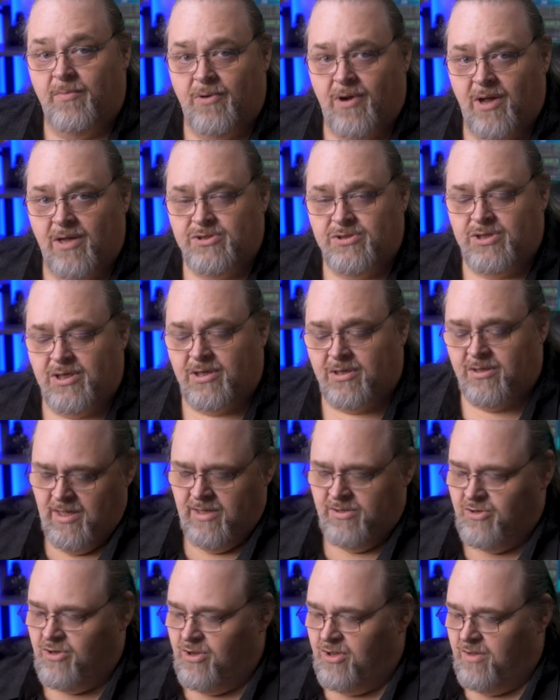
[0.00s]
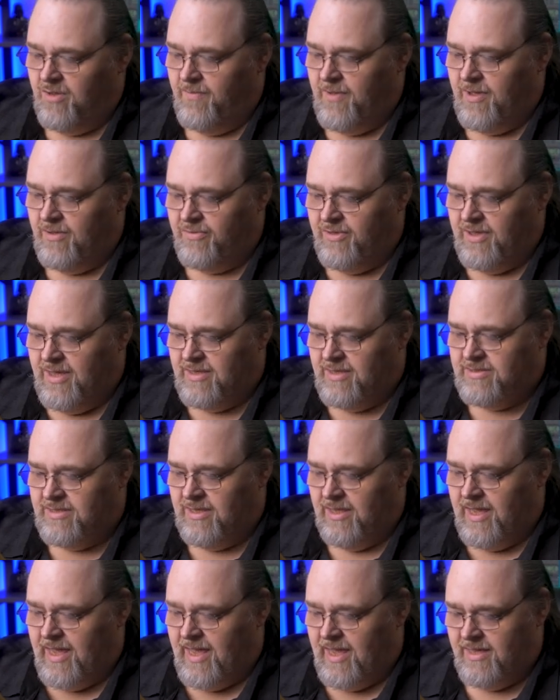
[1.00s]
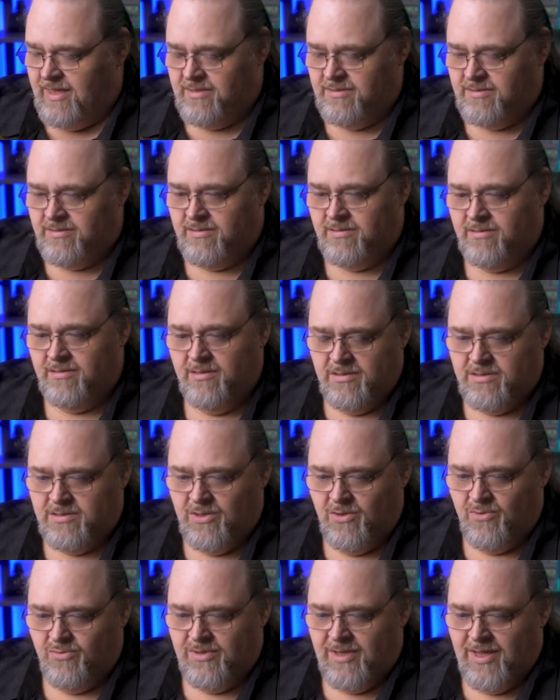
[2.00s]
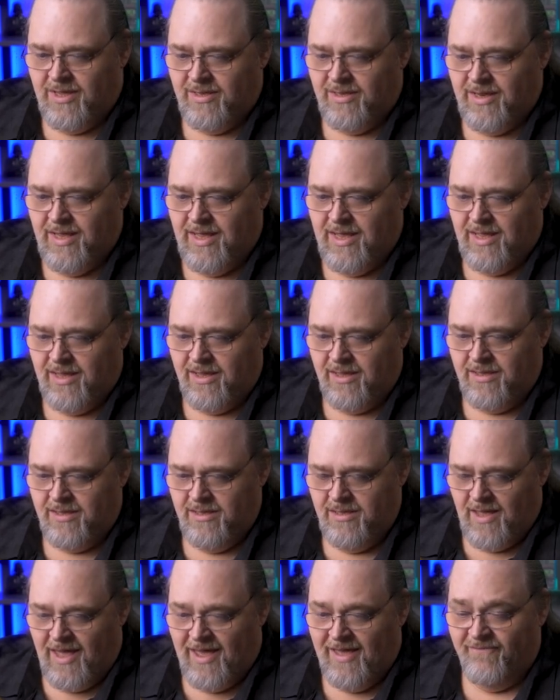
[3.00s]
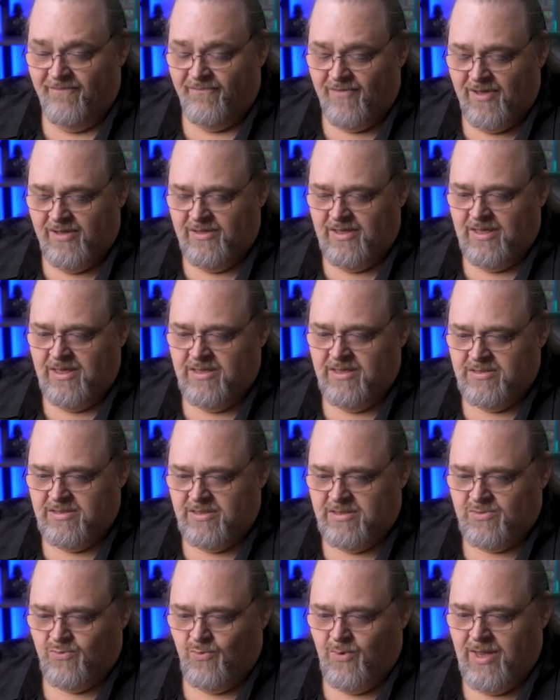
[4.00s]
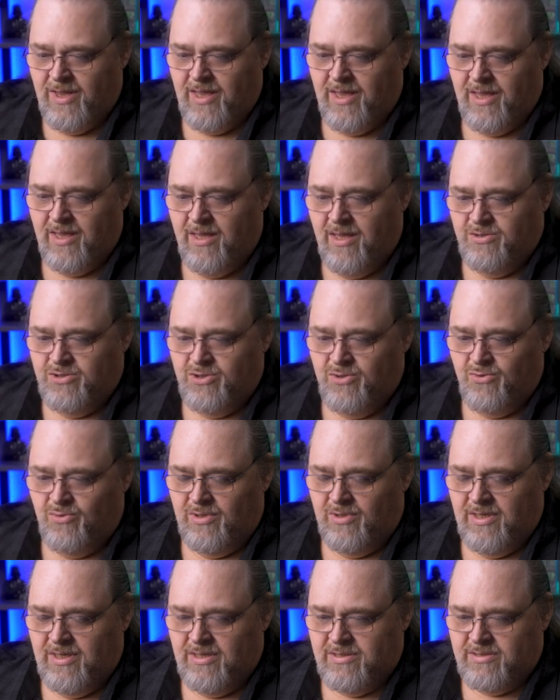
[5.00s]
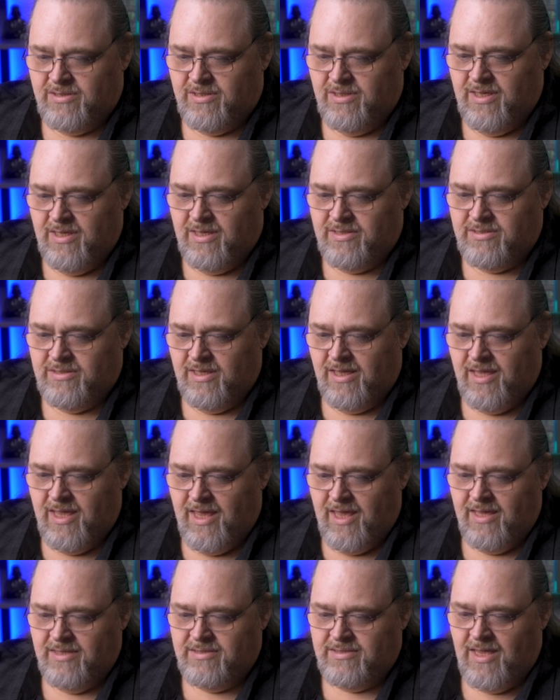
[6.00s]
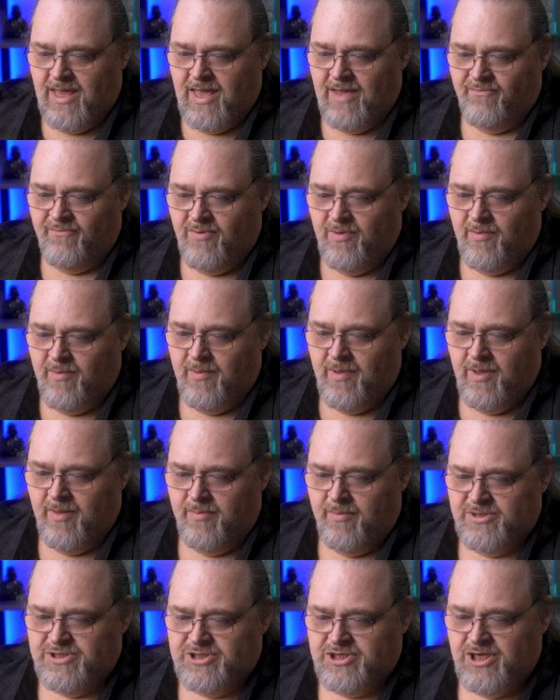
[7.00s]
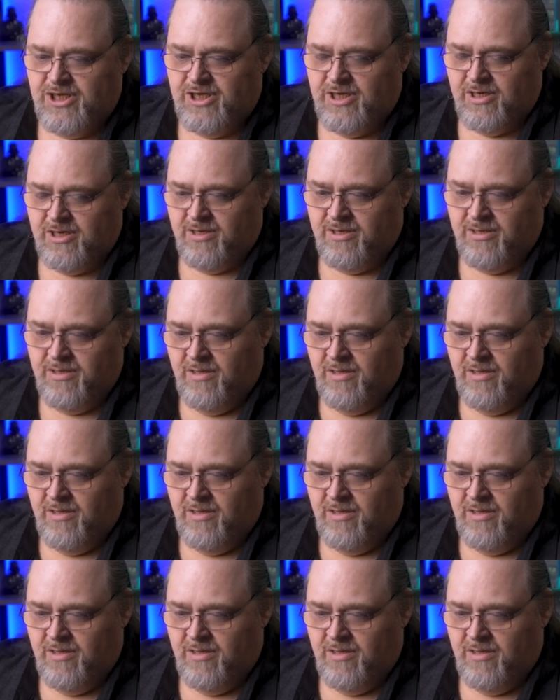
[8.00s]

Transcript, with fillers: a project and talk about the SDKs. So .NET, I find the easiest way to list the SDKs I have on my machine.